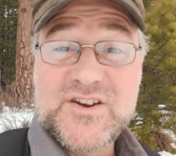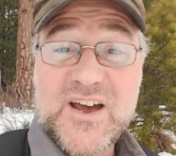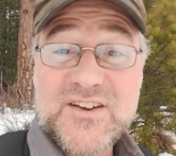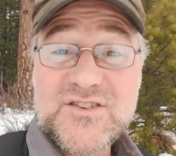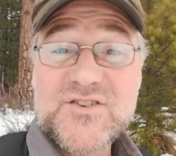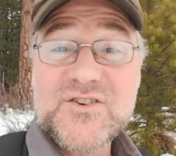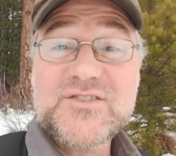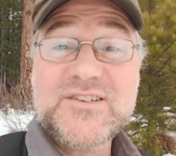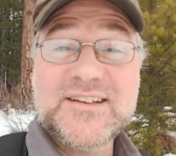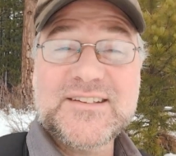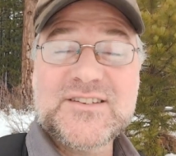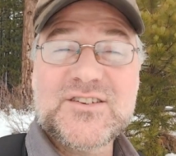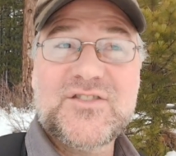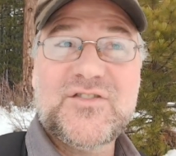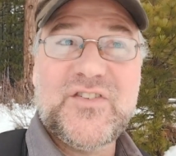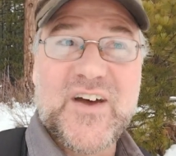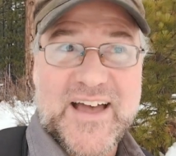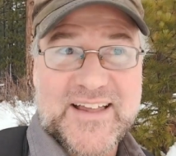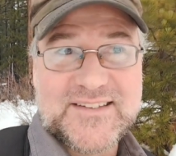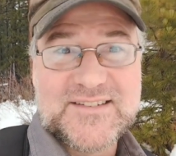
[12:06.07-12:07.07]
Chesterton's
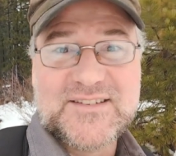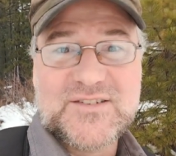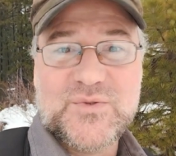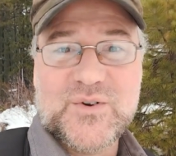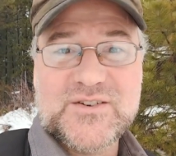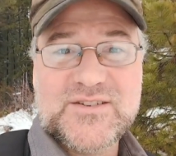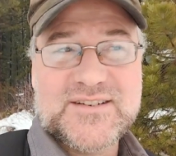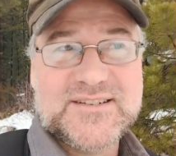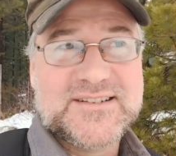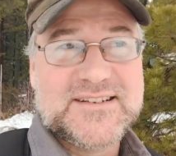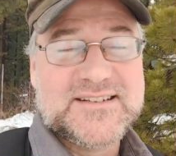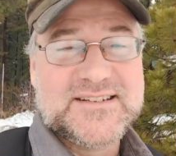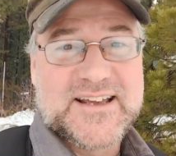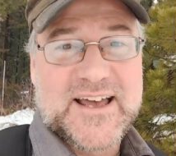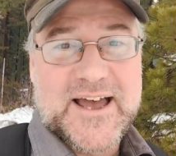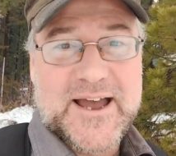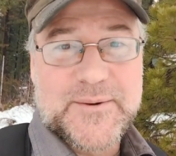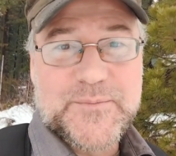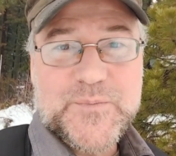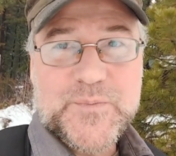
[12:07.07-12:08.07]
fence, which is to
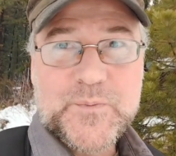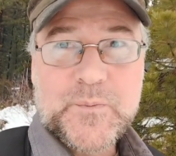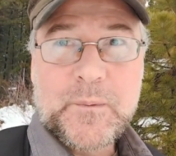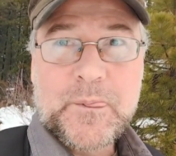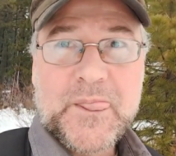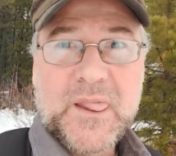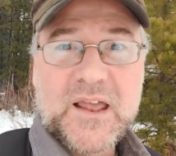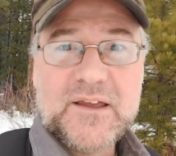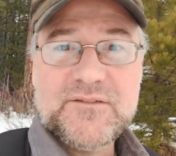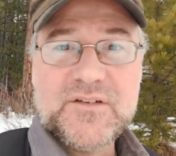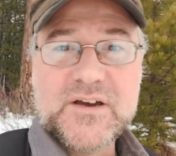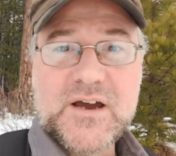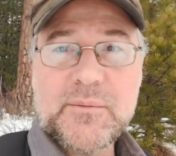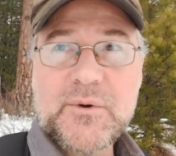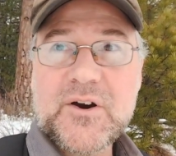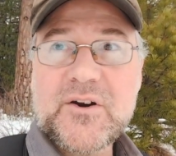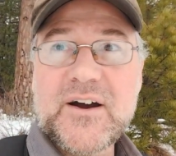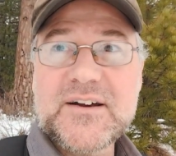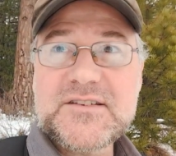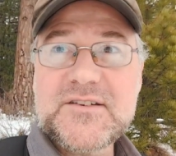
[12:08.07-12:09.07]
say, you
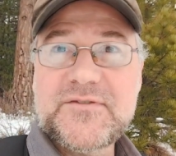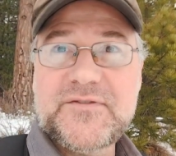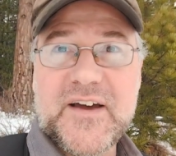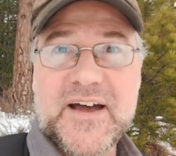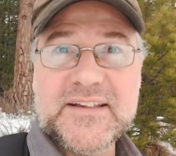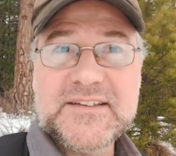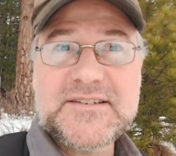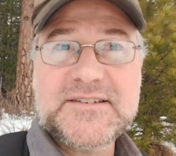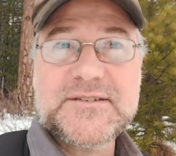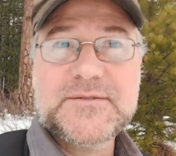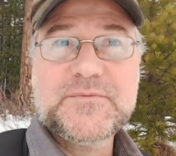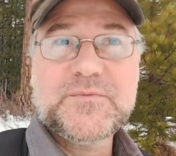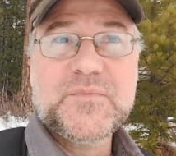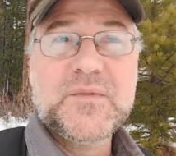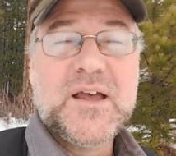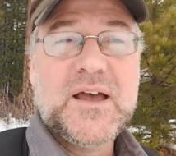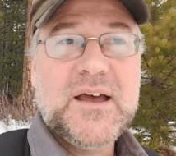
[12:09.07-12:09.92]
come across a fence